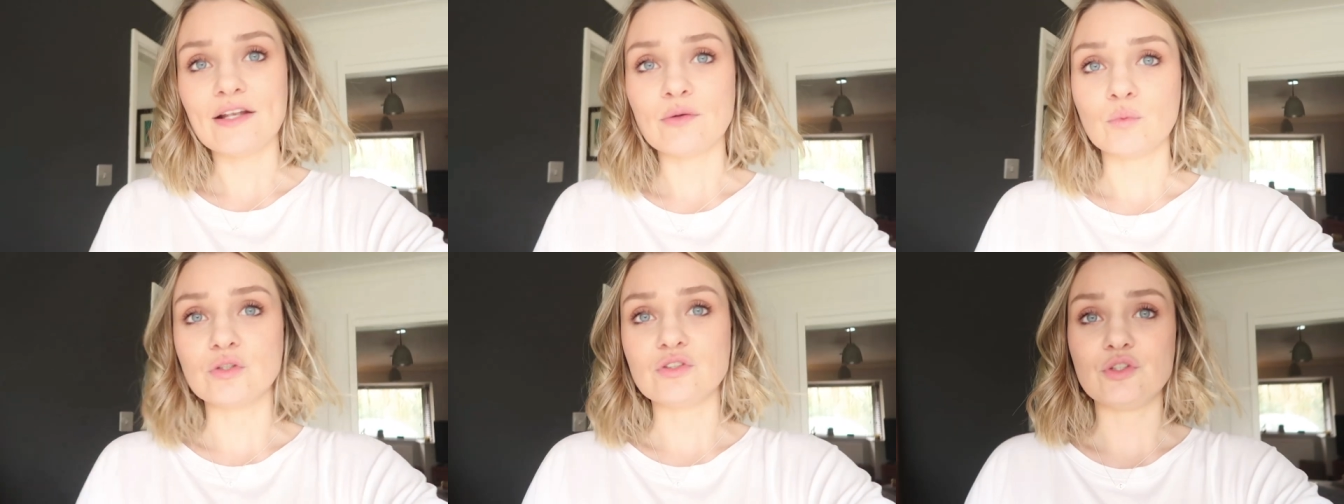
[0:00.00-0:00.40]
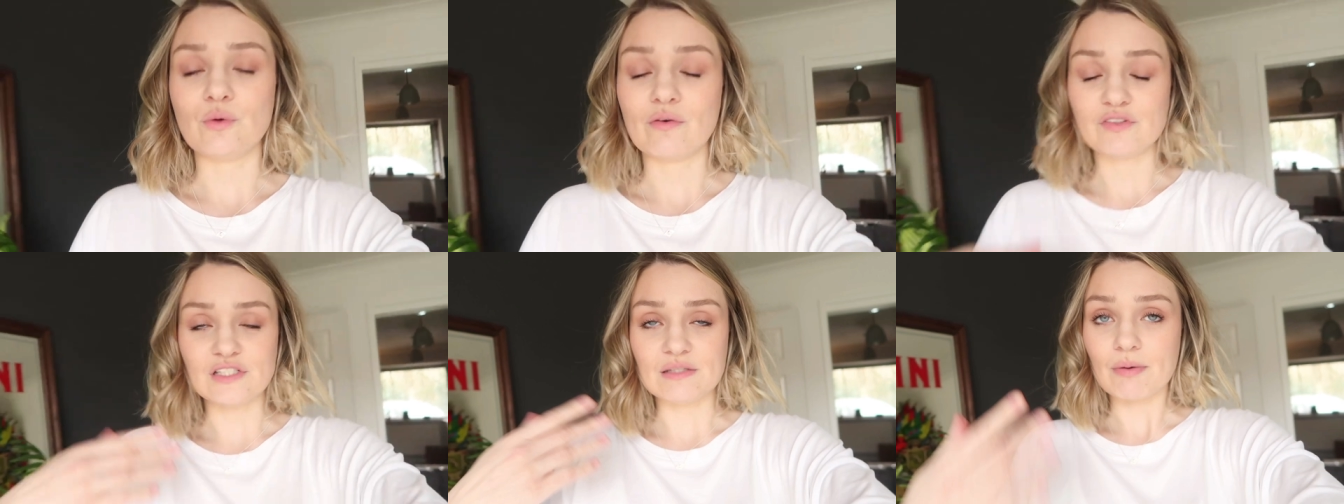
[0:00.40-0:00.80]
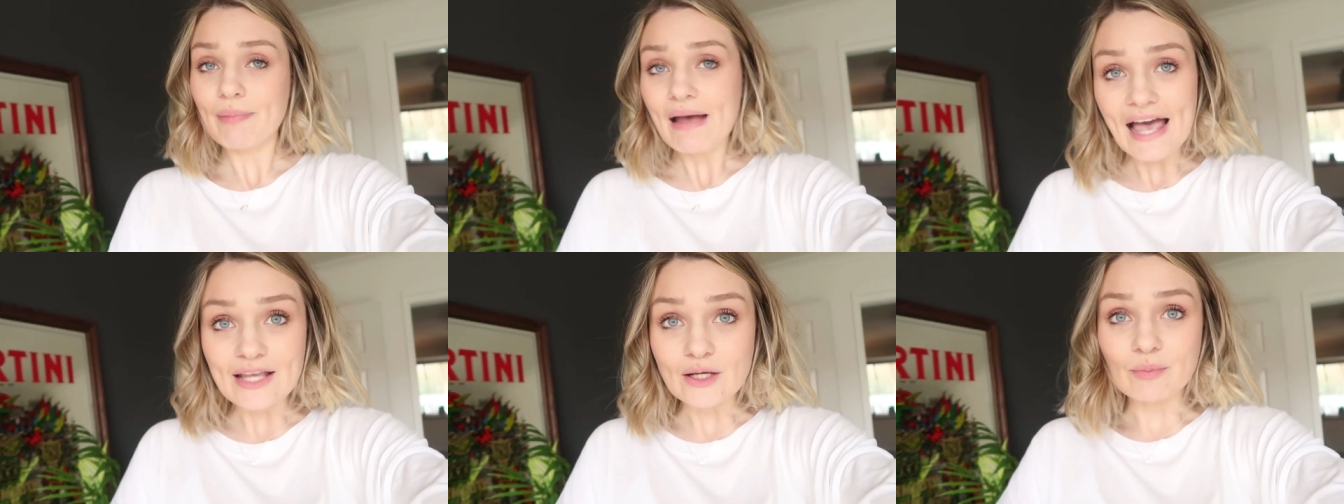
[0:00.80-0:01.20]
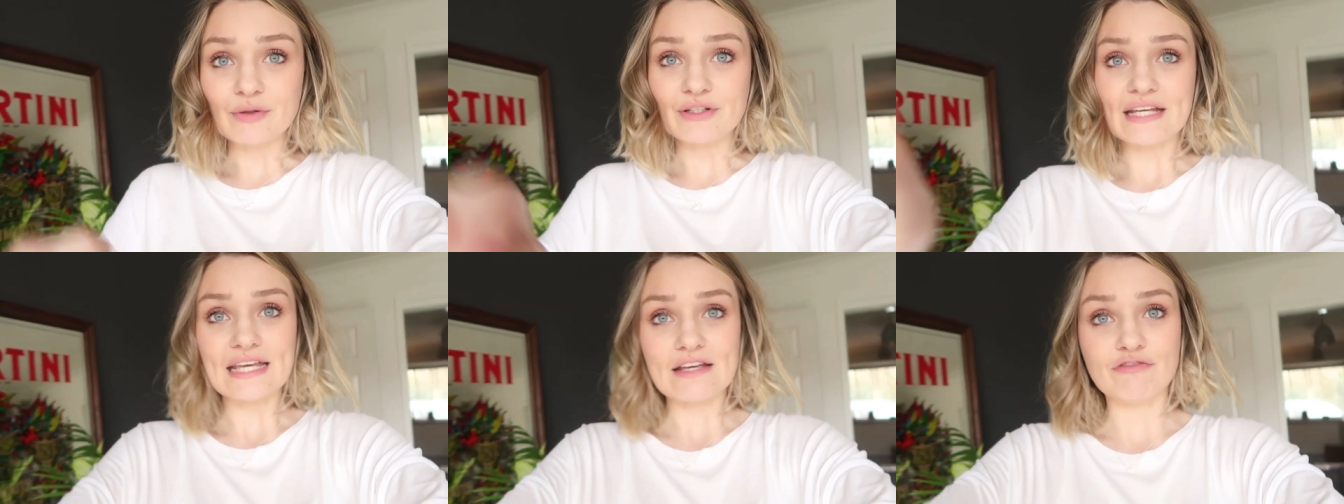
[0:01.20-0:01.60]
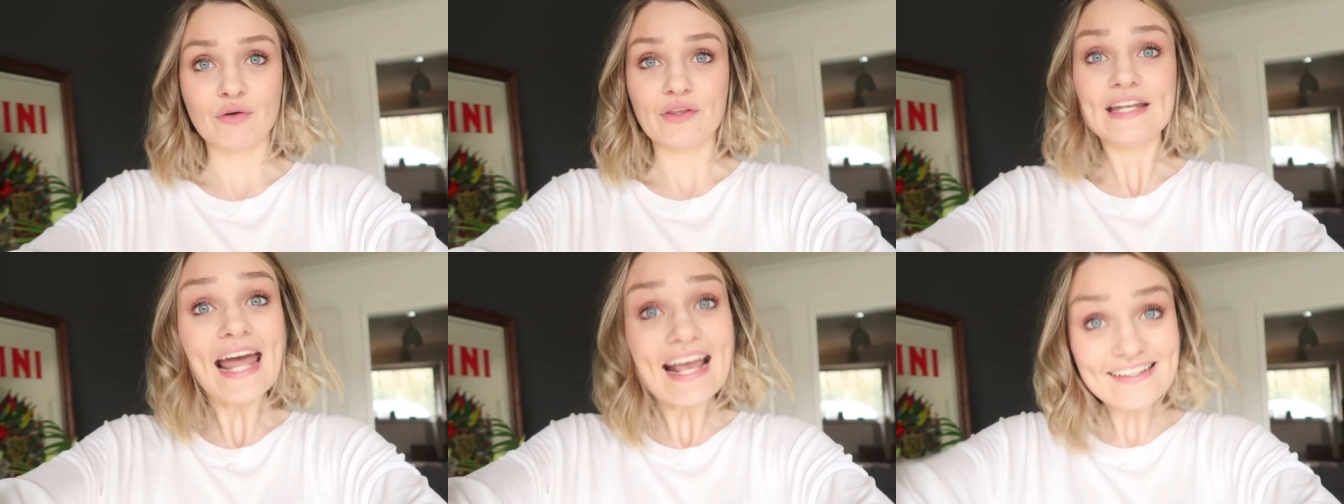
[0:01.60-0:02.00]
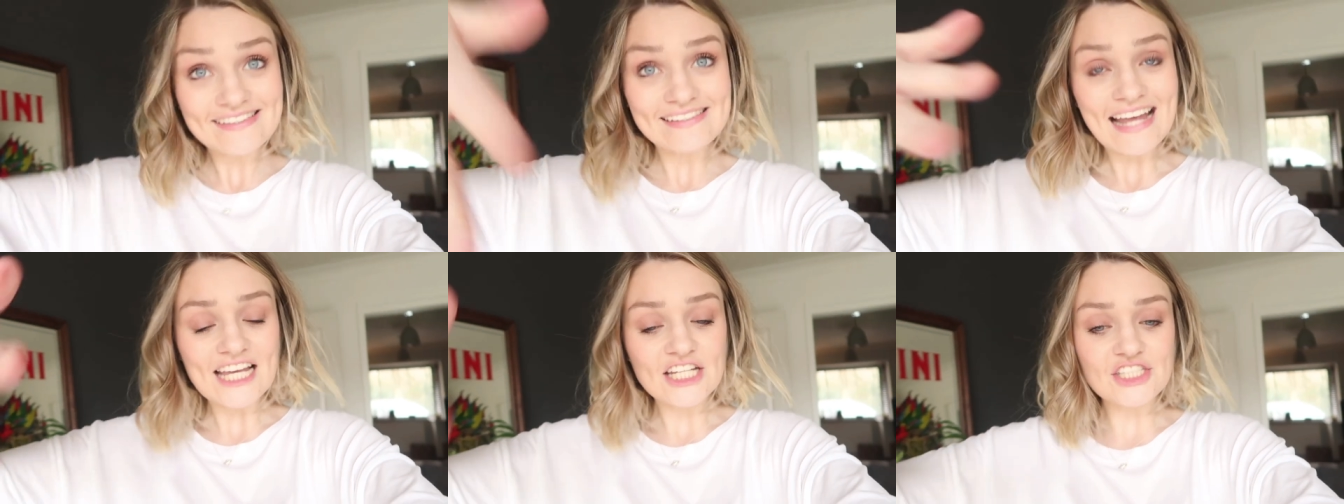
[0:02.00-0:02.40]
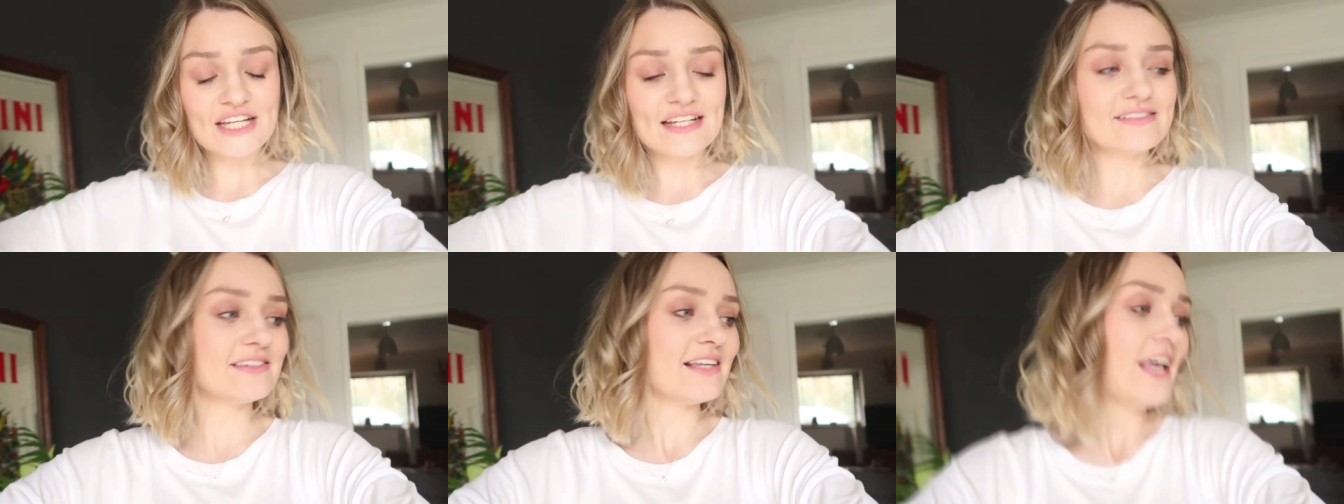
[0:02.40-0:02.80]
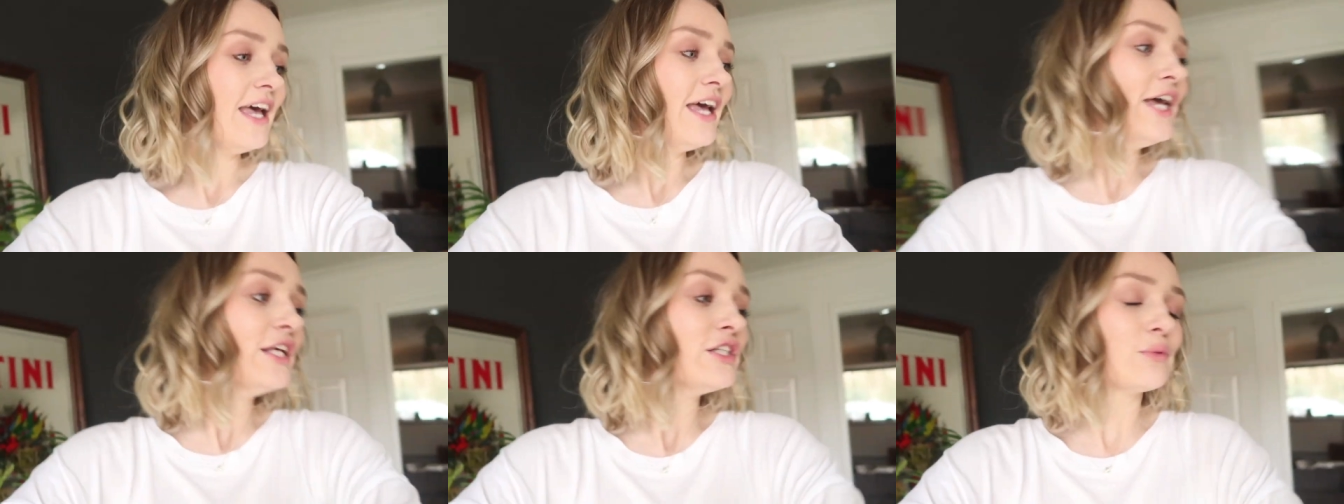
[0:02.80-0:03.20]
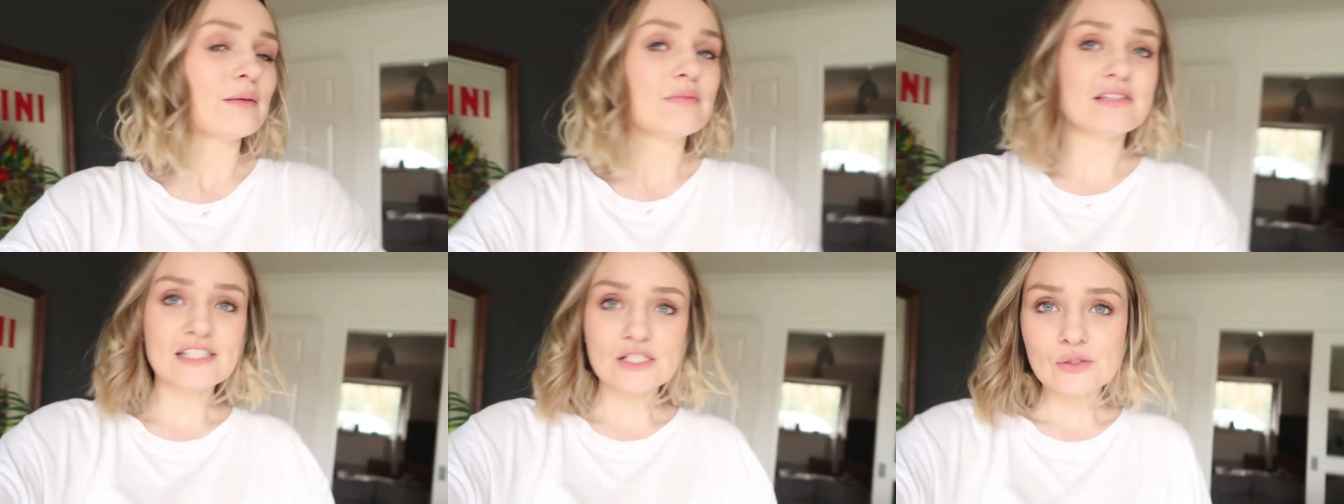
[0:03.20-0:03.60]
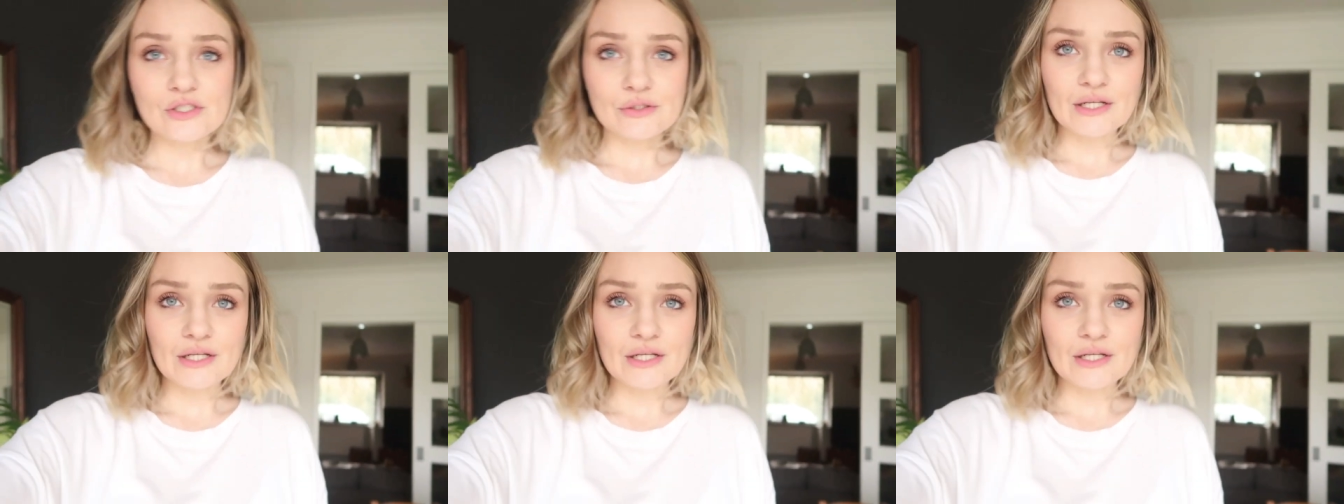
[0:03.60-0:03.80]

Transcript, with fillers: then want to obviously prepare your body for the next stages. So I'm still